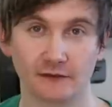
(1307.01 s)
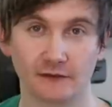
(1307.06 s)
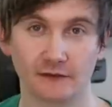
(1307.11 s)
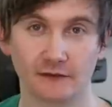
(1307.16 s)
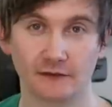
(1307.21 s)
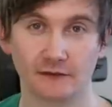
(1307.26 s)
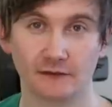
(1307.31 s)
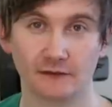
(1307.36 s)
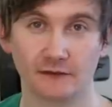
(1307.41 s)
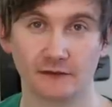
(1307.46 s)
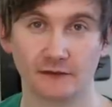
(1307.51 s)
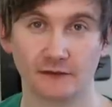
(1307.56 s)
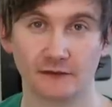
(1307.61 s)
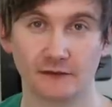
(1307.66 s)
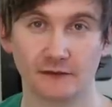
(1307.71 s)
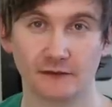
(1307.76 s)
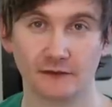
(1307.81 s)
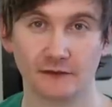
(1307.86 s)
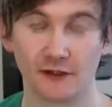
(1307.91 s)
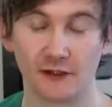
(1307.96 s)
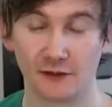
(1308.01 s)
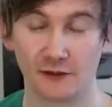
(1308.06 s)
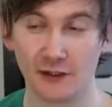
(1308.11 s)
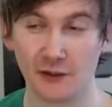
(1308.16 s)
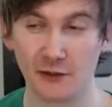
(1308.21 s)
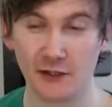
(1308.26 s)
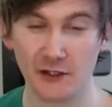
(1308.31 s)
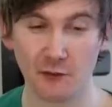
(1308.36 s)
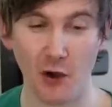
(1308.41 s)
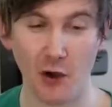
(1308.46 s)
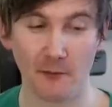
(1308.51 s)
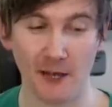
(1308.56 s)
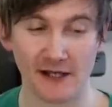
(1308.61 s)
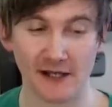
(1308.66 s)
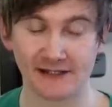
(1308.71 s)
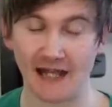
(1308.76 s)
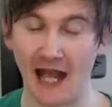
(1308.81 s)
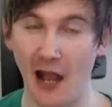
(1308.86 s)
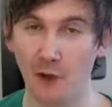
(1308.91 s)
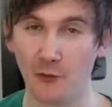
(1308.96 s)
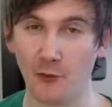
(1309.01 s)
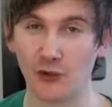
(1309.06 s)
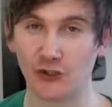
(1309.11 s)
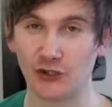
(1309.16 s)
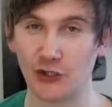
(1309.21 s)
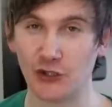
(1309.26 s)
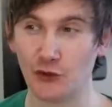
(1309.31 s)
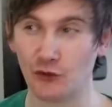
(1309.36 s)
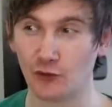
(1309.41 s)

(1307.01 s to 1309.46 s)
Because like, when you walk past it, how much do you